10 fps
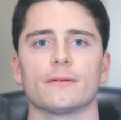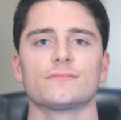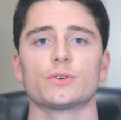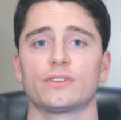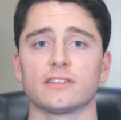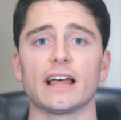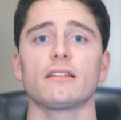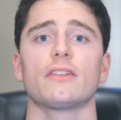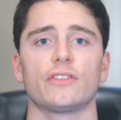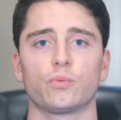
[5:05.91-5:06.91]
So it's
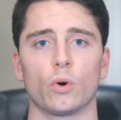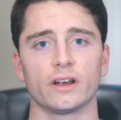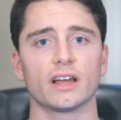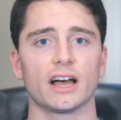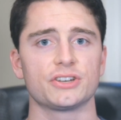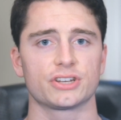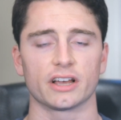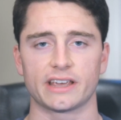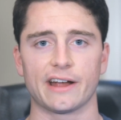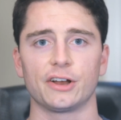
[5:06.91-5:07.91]
likely that this one guy just
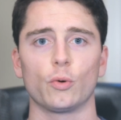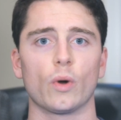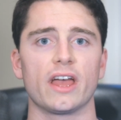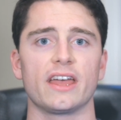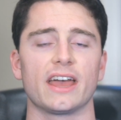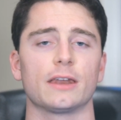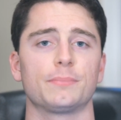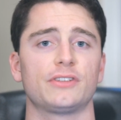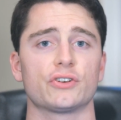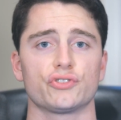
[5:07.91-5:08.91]
got carried away and
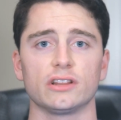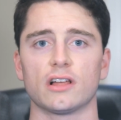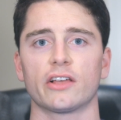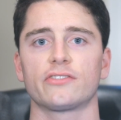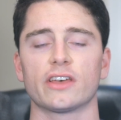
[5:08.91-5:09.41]
potentially lost